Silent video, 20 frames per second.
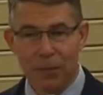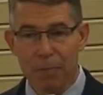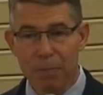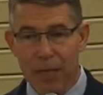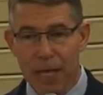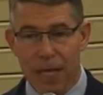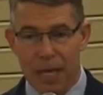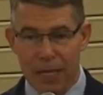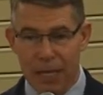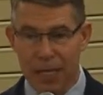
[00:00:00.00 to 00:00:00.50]
for
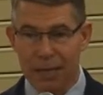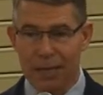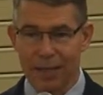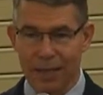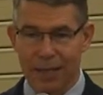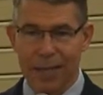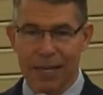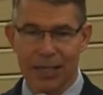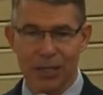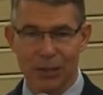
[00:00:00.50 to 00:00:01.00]
me,
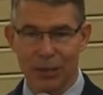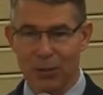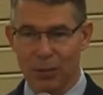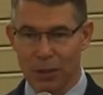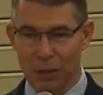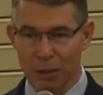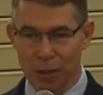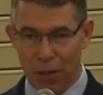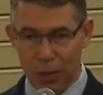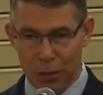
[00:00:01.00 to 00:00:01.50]
I just
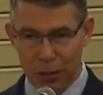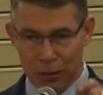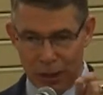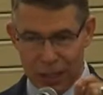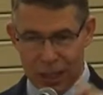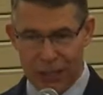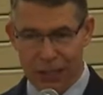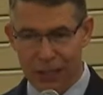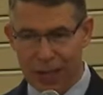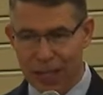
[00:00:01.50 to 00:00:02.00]
want to
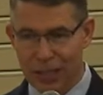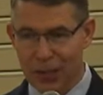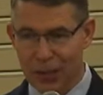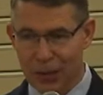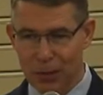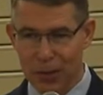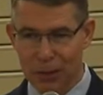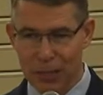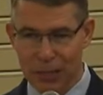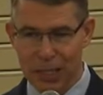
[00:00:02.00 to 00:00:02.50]
personally thank
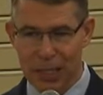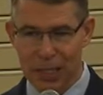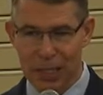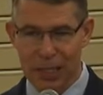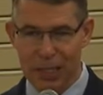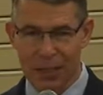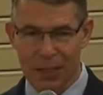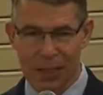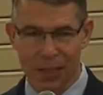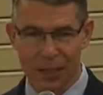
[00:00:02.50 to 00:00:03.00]
you,
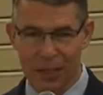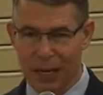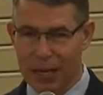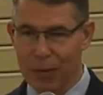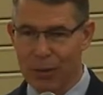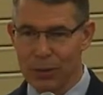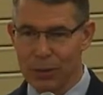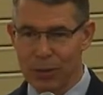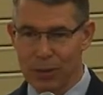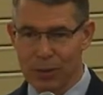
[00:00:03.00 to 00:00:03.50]
because
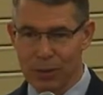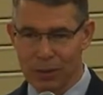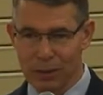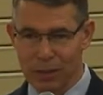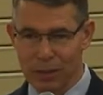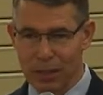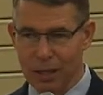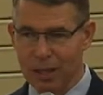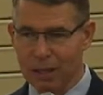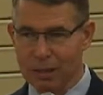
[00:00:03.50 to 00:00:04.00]
I was a
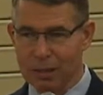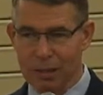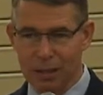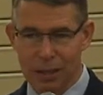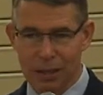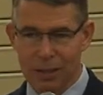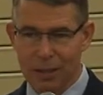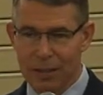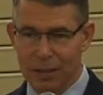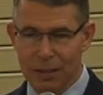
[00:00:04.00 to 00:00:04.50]
young,
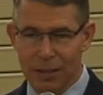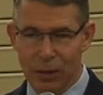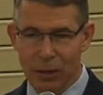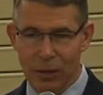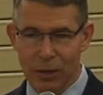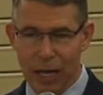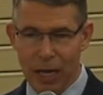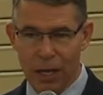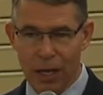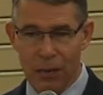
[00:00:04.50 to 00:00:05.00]

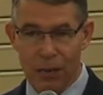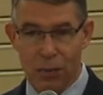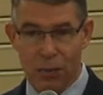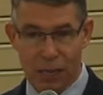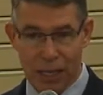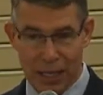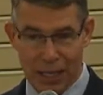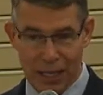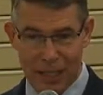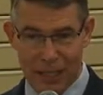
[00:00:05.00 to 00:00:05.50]
no-count
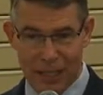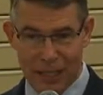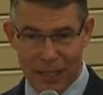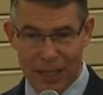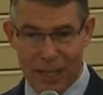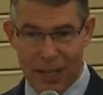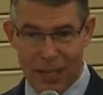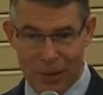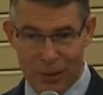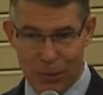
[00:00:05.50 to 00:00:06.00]
lieutenant
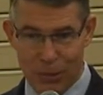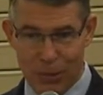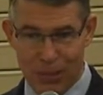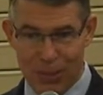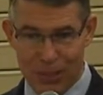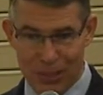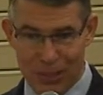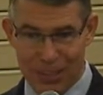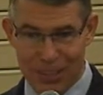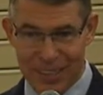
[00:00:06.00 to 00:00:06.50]
in the
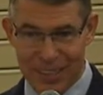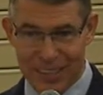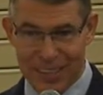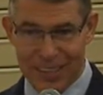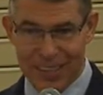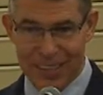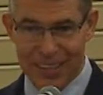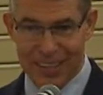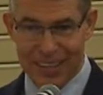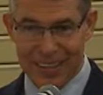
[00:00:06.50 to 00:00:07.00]
headquarters,
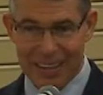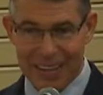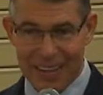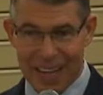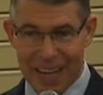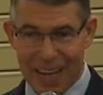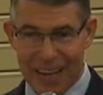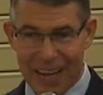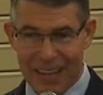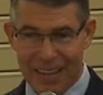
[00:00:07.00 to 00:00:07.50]

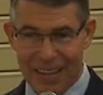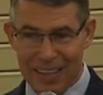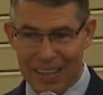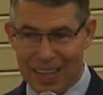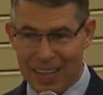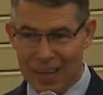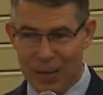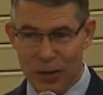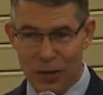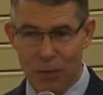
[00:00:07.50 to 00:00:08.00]

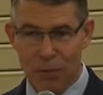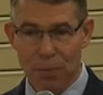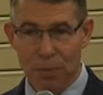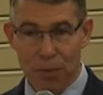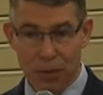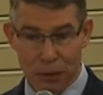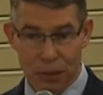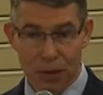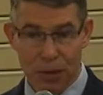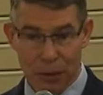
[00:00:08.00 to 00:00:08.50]
and you
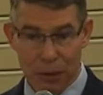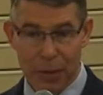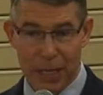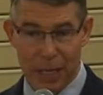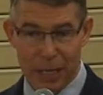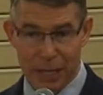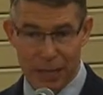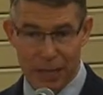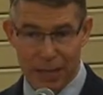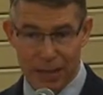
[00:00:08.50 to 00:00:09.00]
mentored
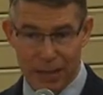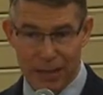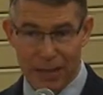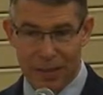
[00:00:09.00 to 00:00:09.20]
me.